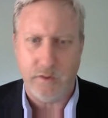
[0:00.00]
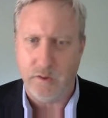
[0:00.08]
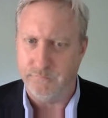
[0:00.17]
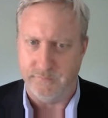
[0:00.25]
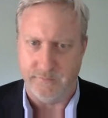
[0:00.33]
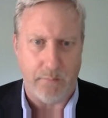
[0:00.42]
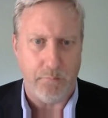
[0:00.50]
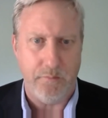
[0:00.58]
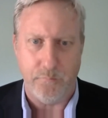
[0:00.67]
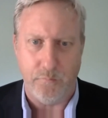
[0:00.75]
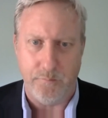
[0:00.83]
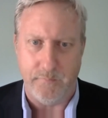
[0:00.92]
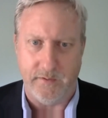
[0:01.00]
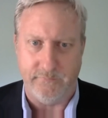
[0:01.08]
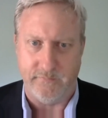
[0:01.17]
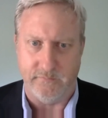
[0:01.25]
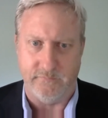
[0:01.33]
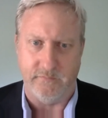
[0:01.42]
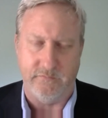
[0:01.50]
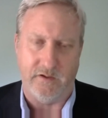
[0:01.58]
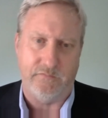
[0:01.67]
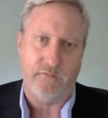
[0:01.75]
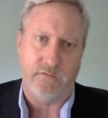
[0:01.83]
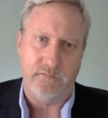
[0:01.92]
goes into that? What makes it
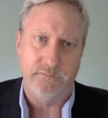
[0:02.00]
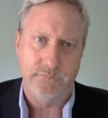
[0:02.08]
successful?